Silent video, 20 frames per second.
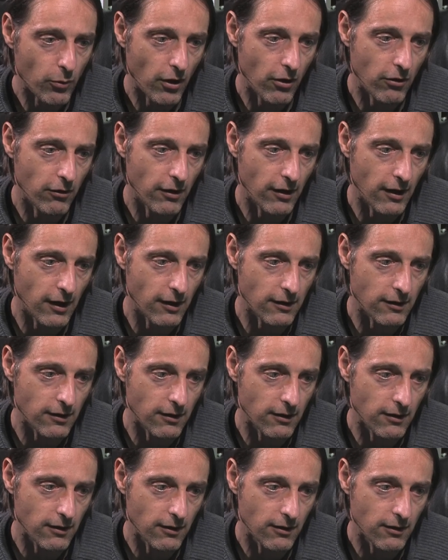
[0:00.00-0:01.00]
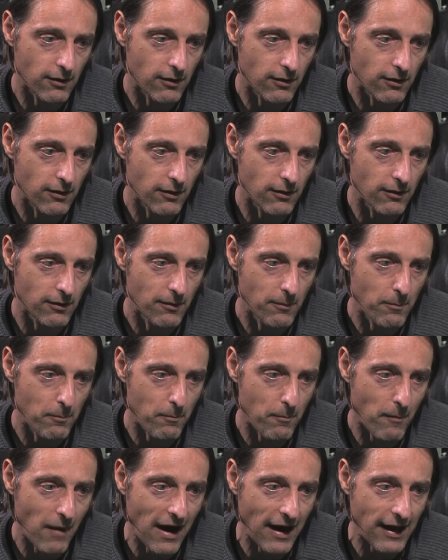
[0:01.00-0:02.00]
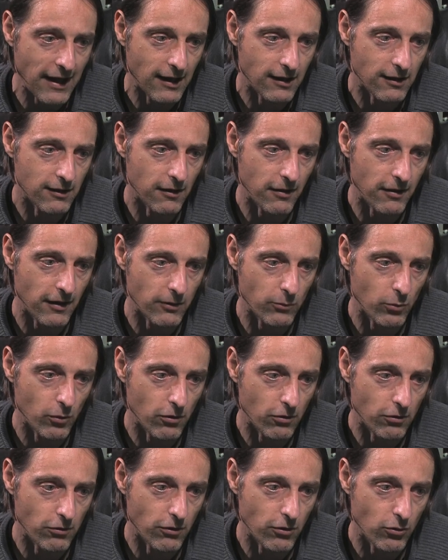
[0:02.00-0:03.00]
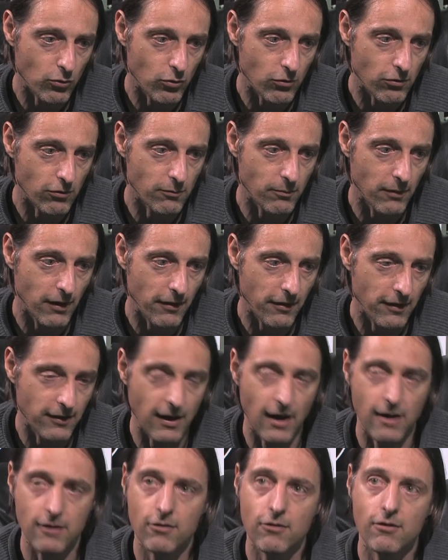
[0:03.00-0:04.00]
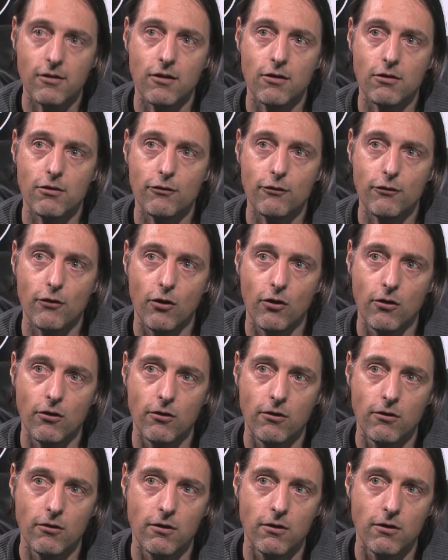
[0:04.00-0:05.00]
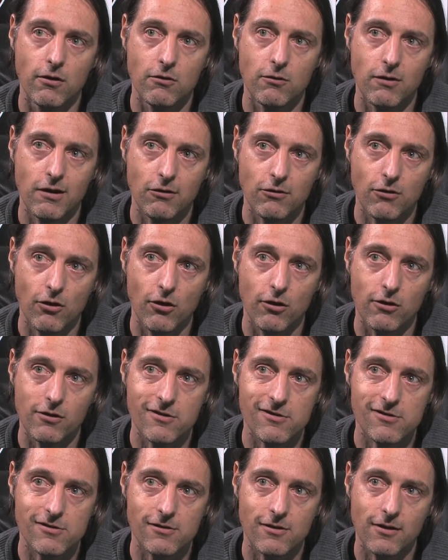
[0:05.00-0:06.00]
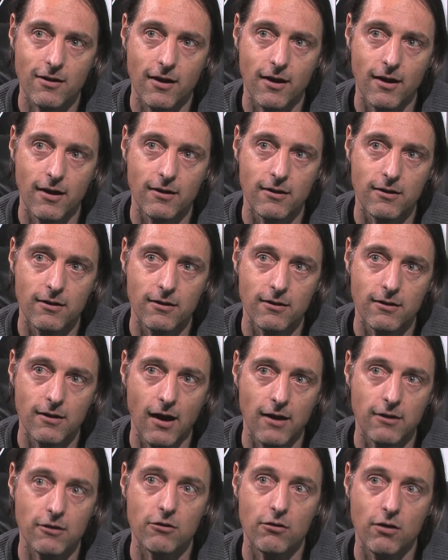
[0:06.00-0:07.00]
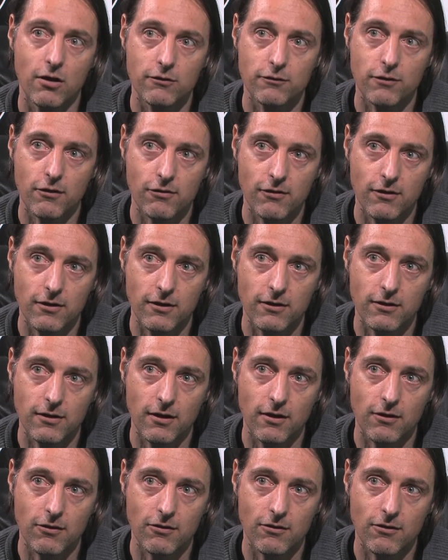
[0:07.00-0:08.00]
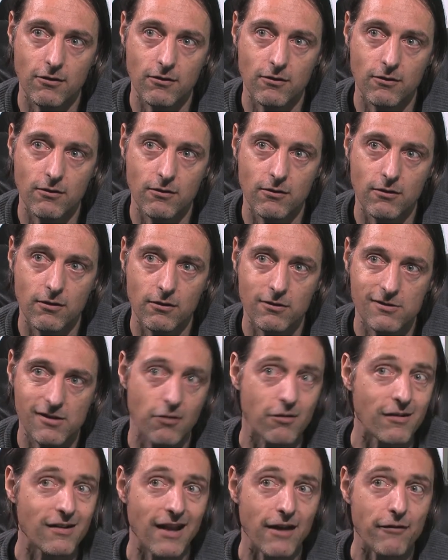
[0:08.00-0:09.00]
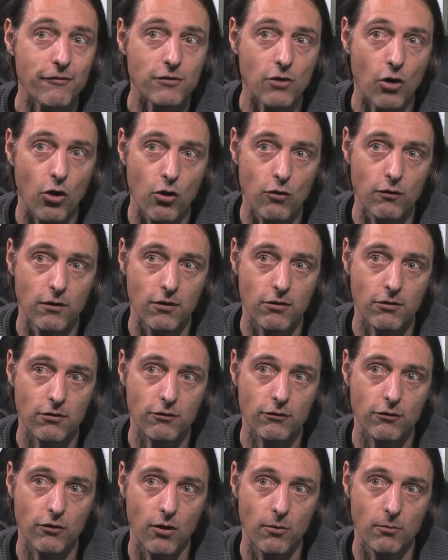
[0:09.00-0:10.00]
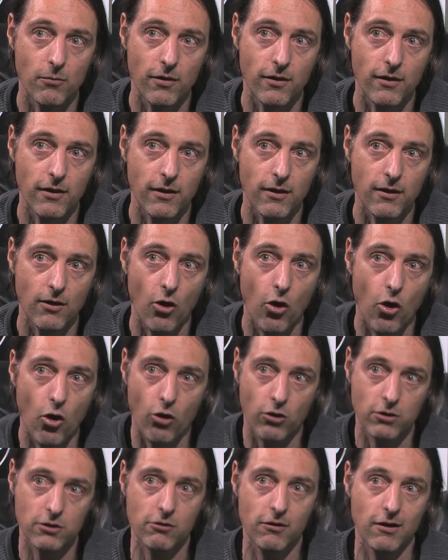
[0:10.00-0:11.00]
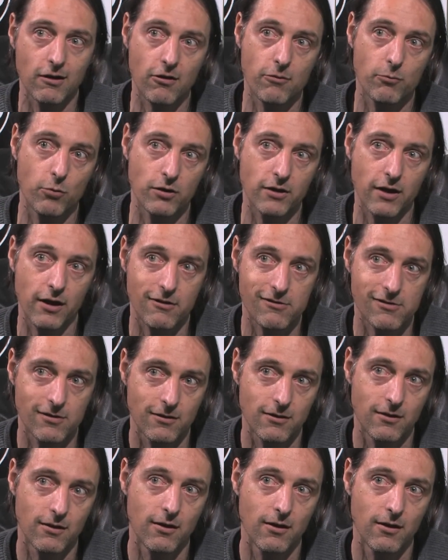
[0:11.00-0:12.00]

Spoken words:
were in a mine that was used by the Nazis for research and underground facilities. Just leftovers from the ore transportation.